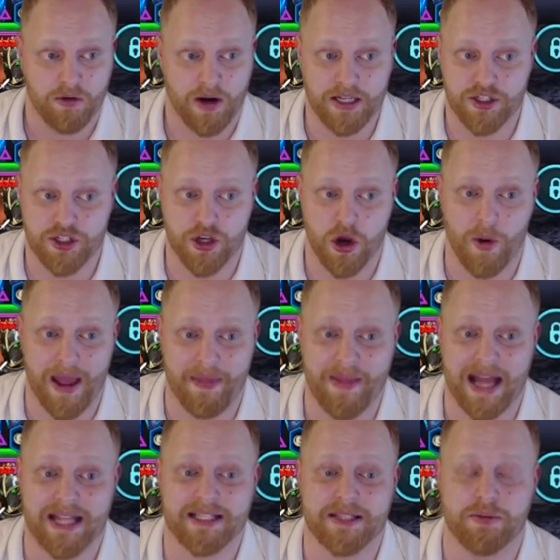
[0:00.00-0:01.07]
Right, so,
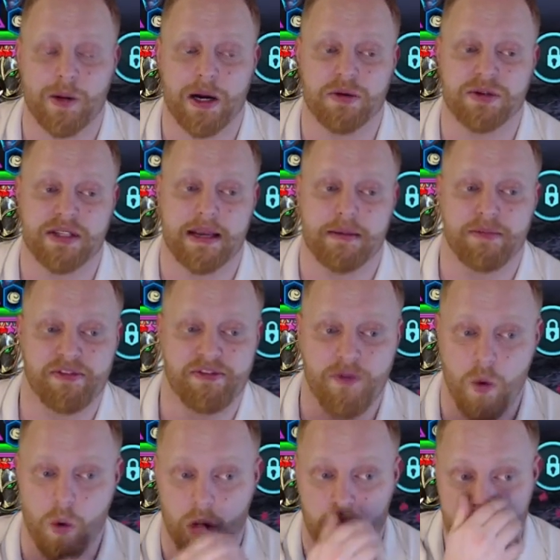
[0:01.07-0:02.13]
and that's what I was saying
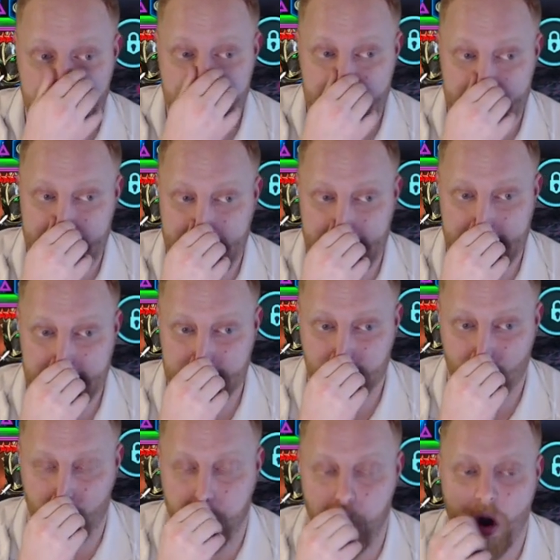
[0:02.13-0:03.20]
before, is
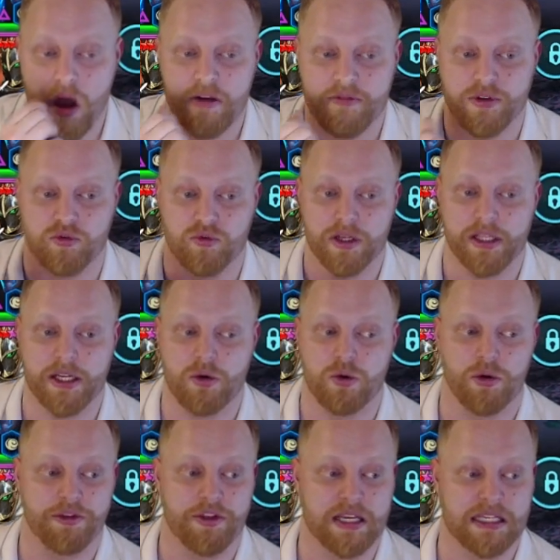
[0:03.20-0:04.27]
one of the really
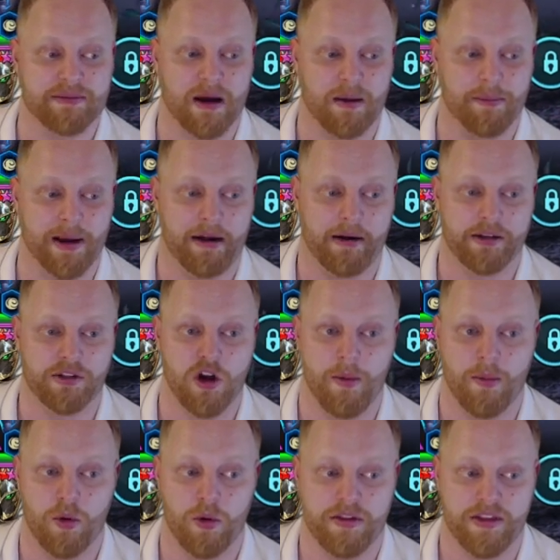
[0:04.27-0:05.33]
cool things about pairing
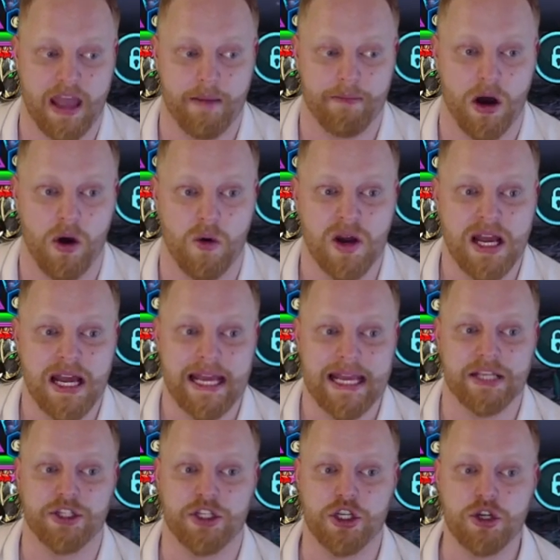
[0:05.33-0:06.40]
Tomo with Genbo
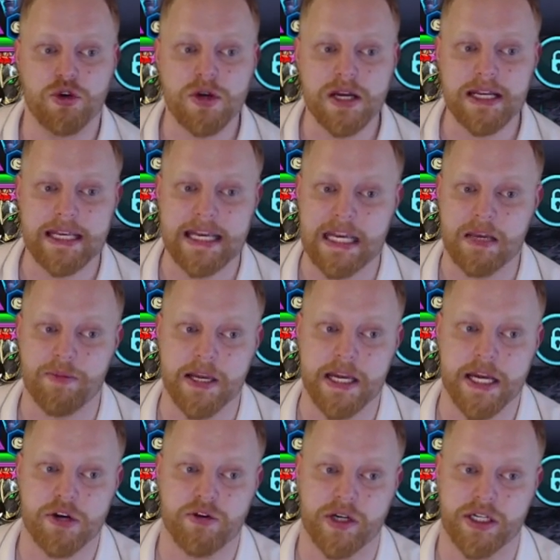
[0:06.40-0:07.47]
is you can keep
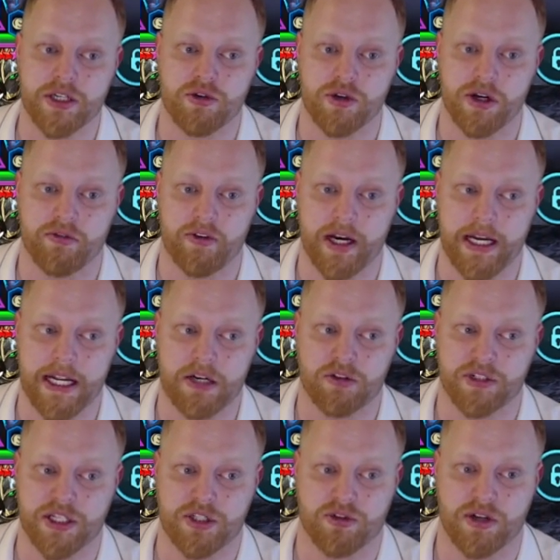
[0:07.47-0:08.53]
increased crit rate,
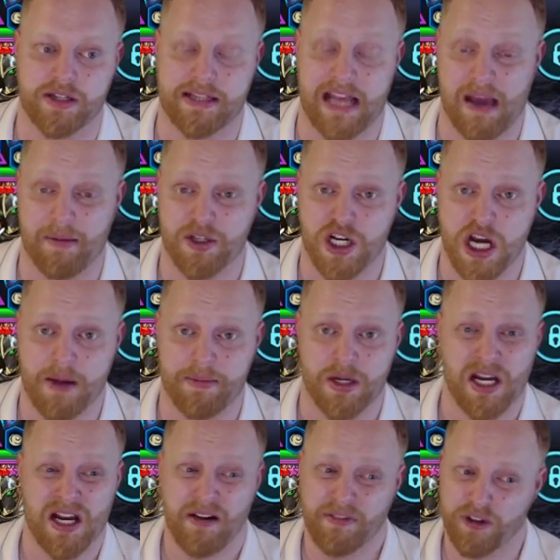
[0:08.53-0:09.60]
increased crit damage
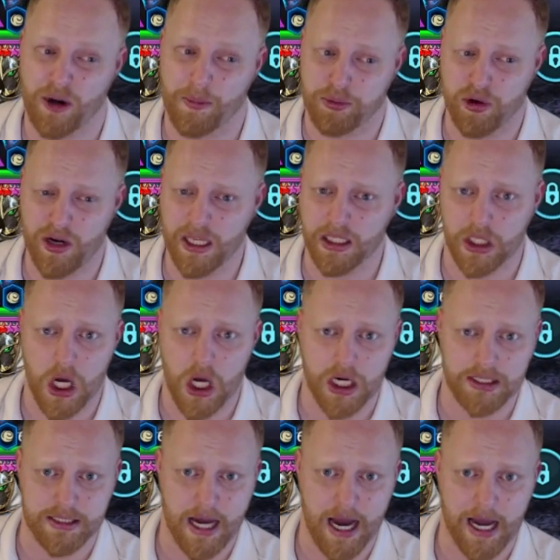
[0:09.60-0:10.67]
up for a pretty
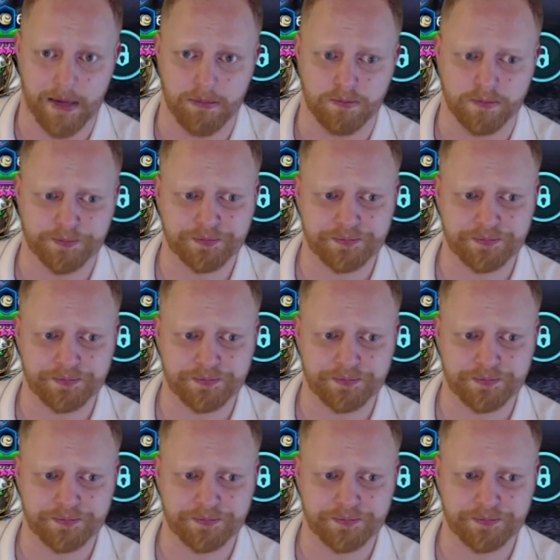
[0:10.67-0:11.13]
long time